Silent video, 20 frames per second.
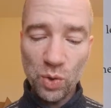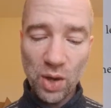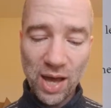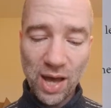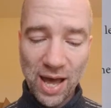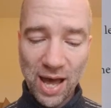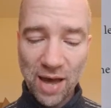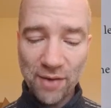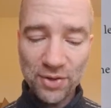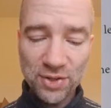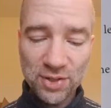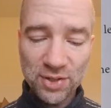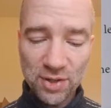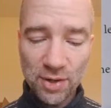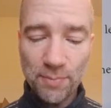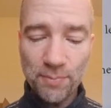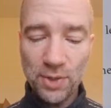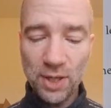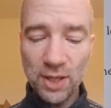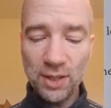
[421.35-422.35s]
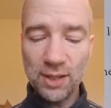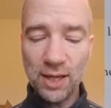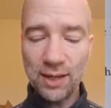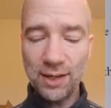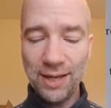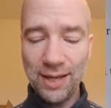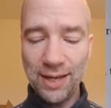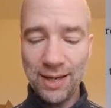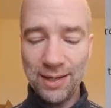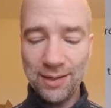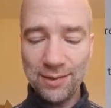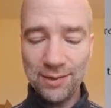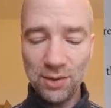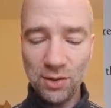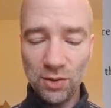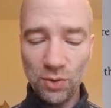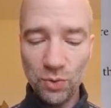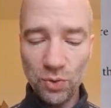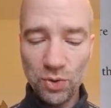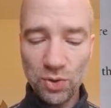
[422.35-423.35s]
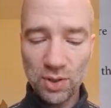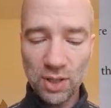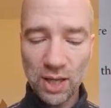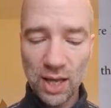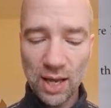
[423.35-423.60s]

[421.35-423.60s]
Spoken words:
have something that is used